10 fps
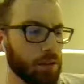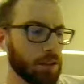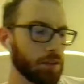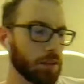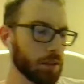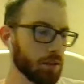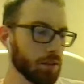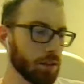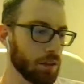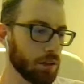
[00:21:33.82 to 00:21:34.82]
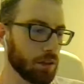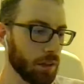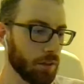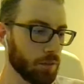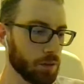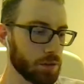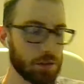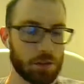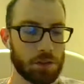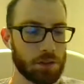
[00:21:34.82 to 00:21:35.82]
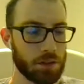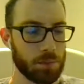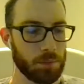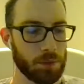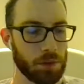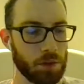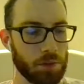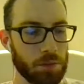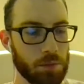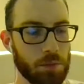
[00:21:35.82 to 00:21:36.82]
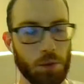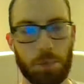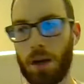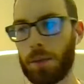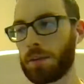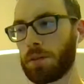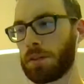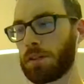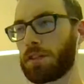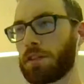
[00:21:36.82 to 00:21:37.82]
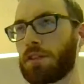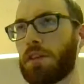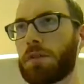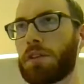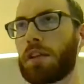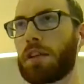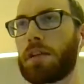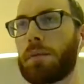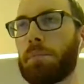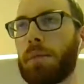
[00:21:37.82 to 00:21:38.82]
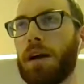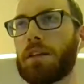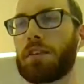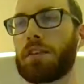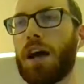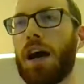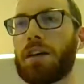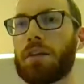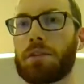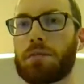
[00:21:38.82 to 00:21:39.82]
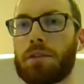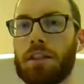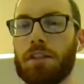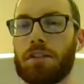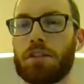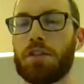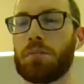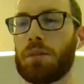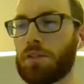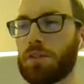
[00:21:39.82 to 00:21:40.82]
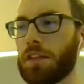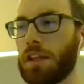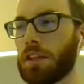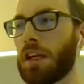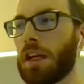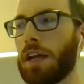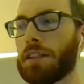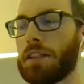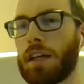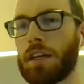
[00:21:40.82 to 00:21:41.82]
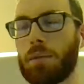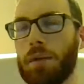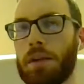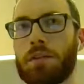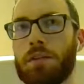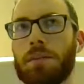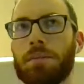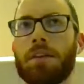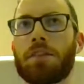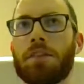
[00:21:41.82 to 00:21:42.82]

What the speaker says: is, like, you think at first they're going to start bringing over the more popular ones, because it started with like Bodies and Higher, which were like the 2 most selling, and then they kind of went all over the place.